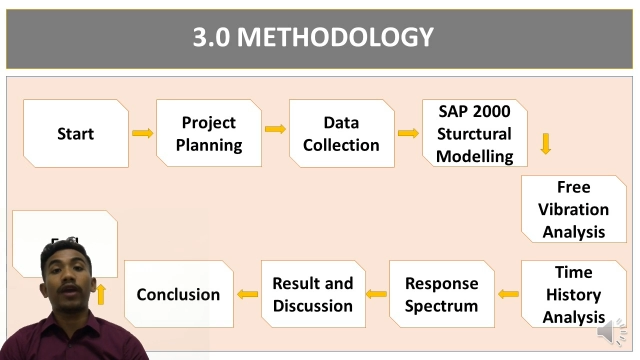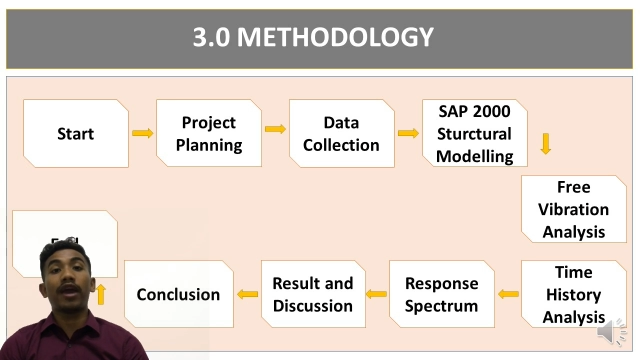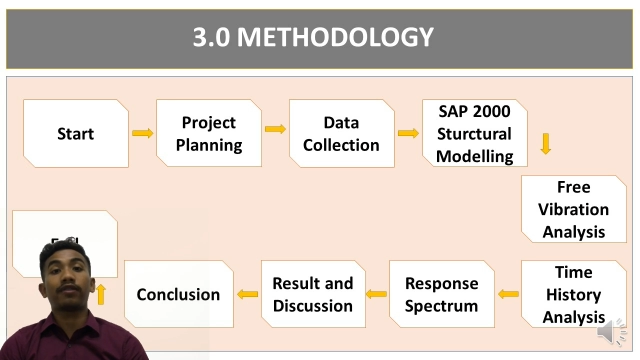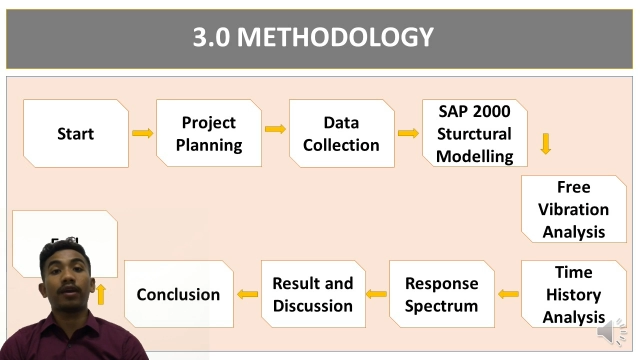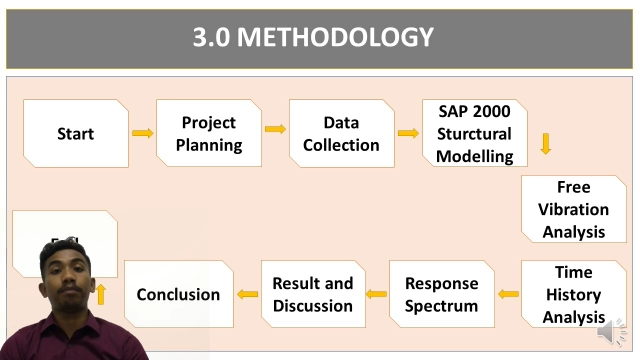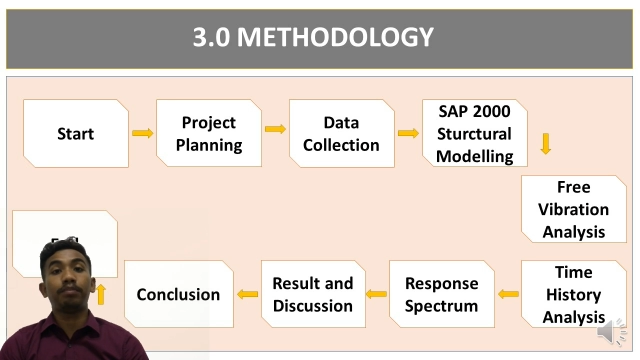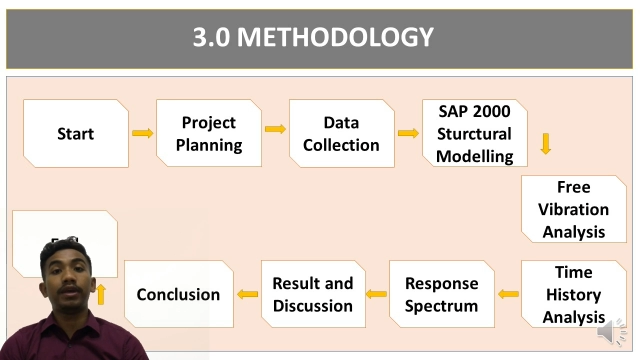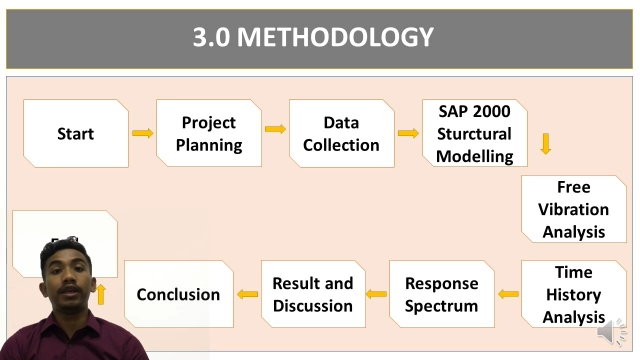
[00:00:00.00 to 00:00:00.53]

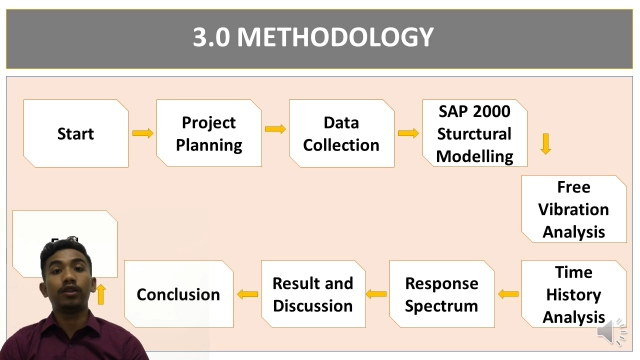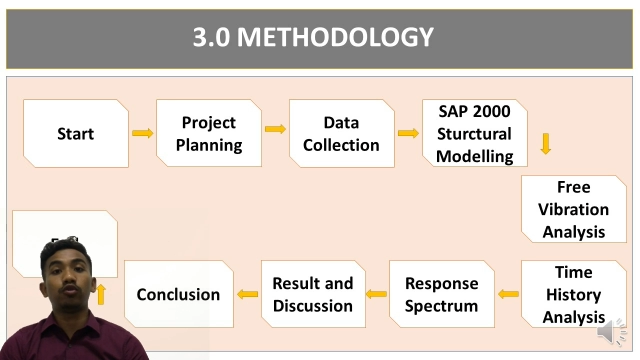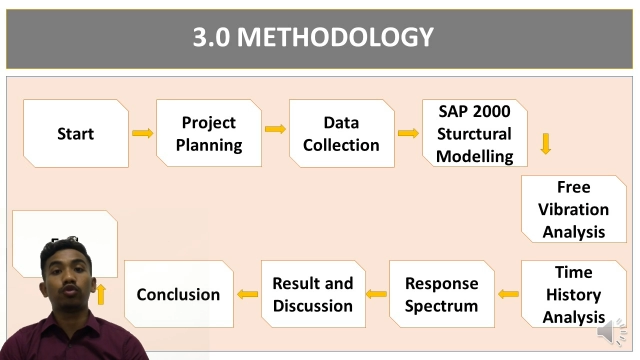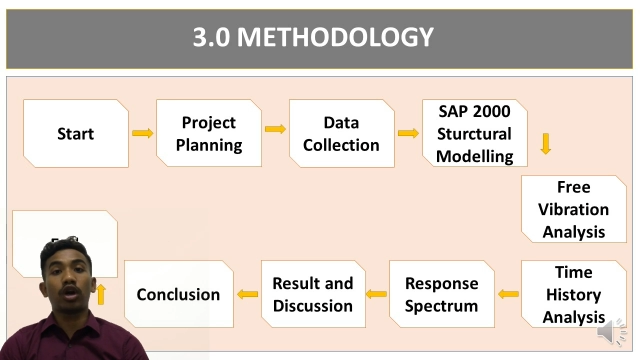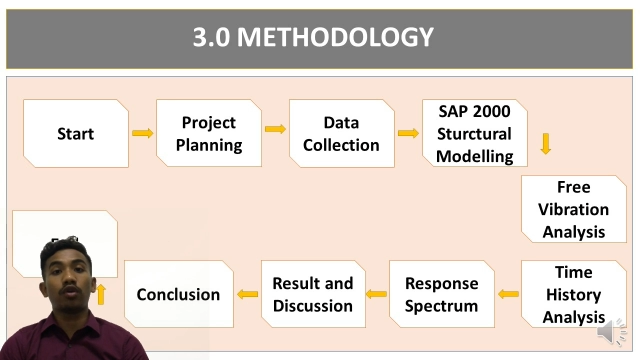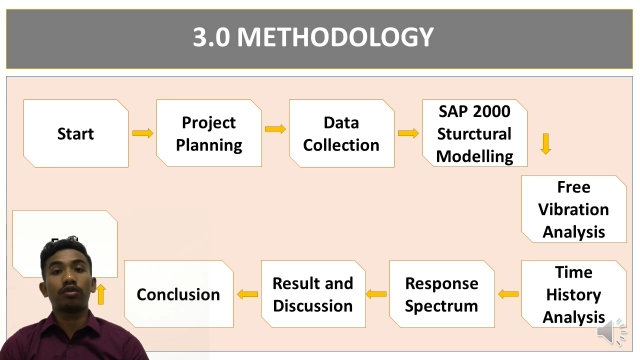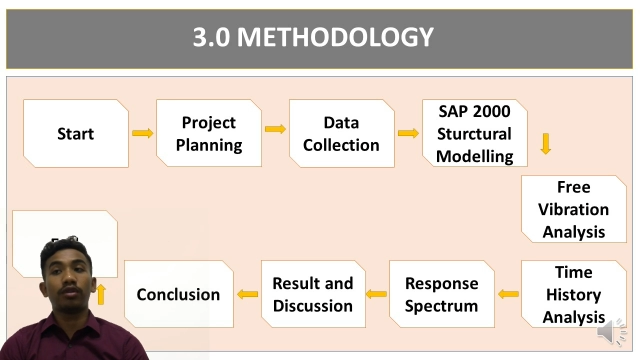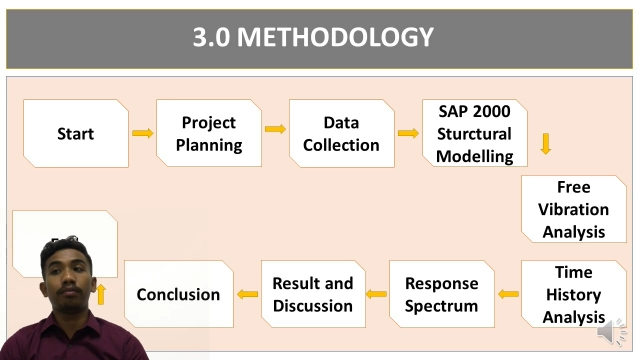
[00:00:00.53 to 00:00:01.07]
SIP
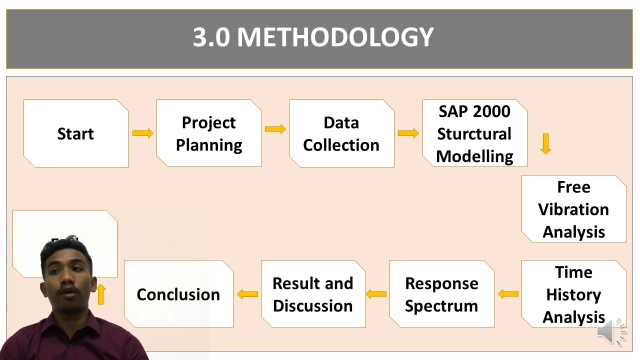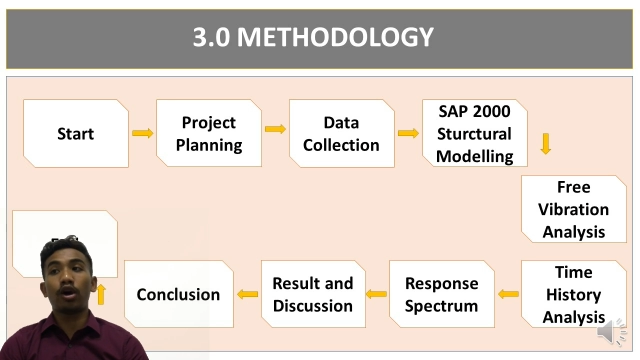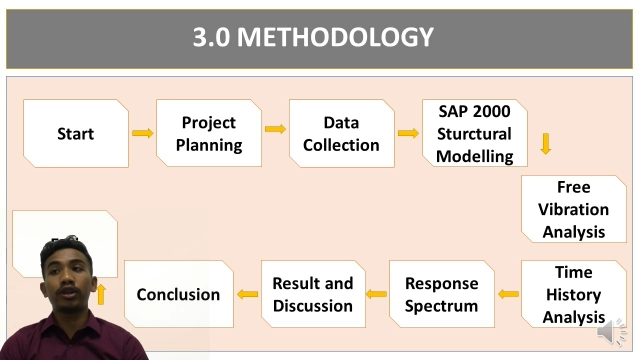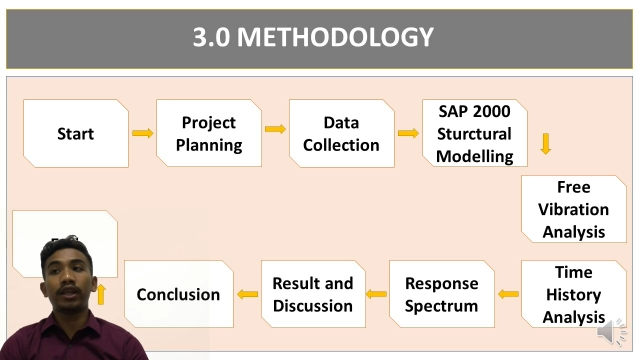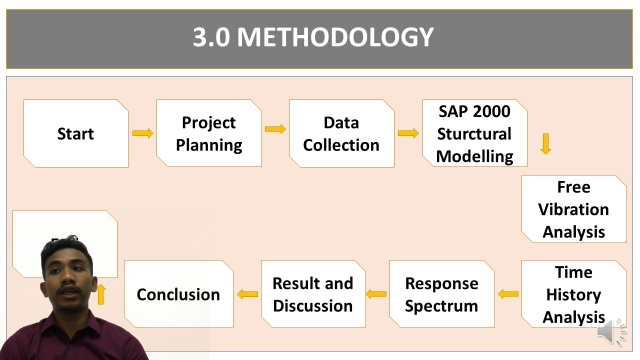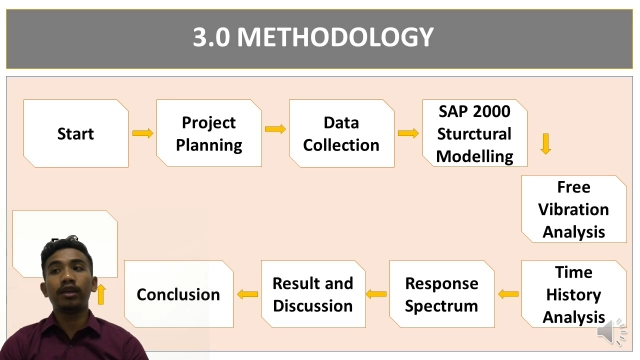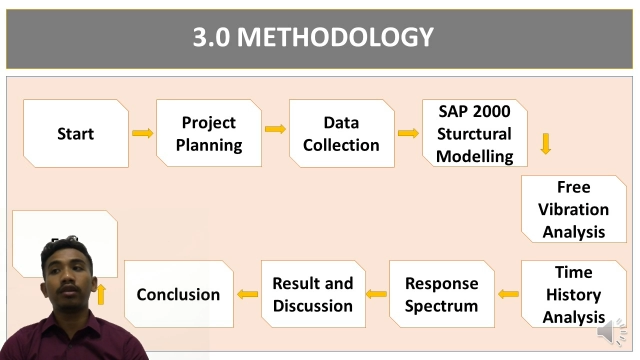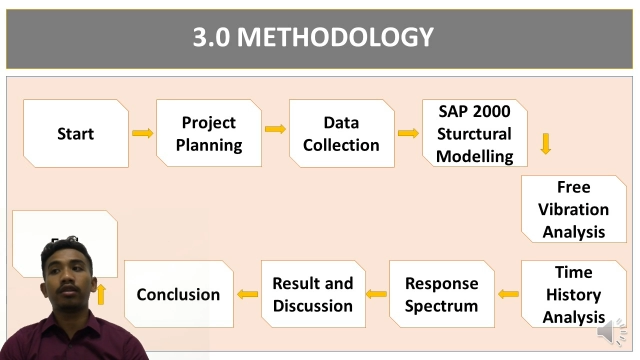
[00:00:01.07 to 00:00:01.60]
2000
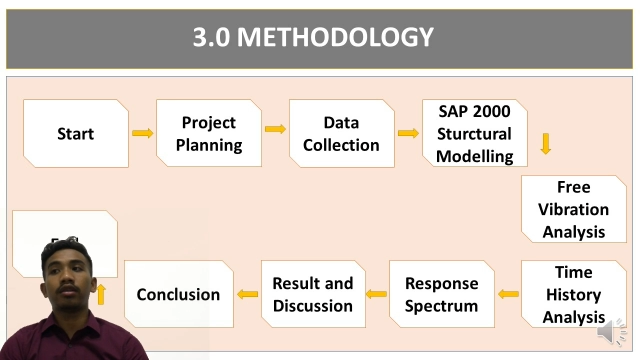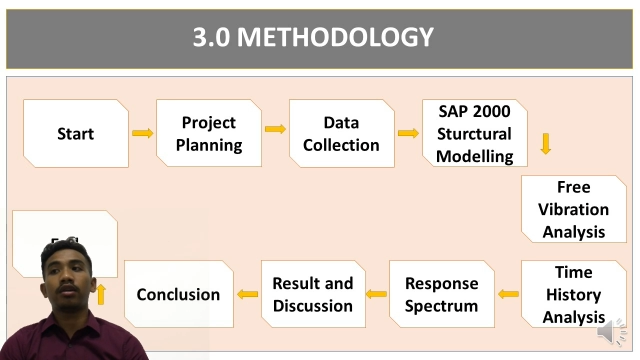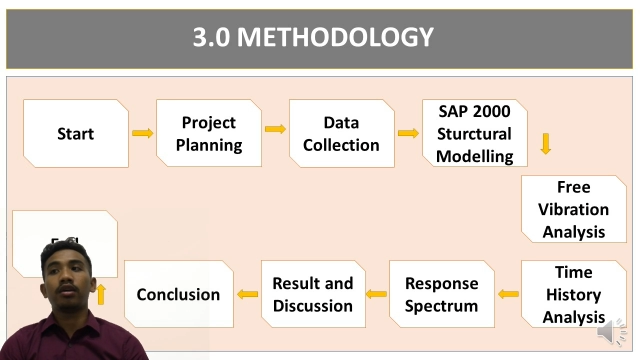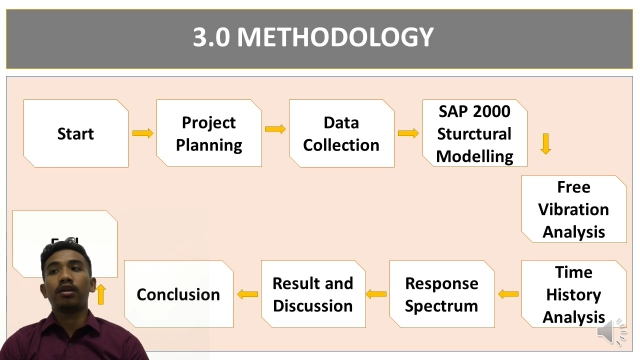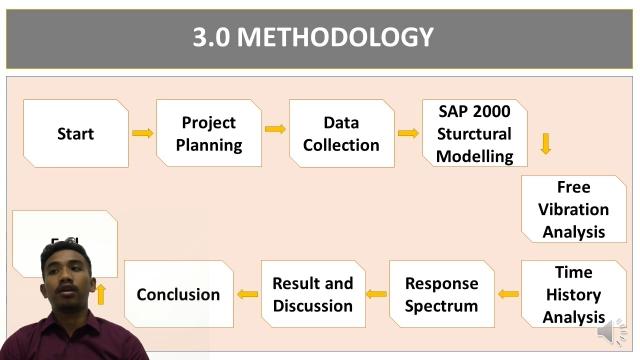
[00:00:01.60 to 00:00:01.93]
modelings,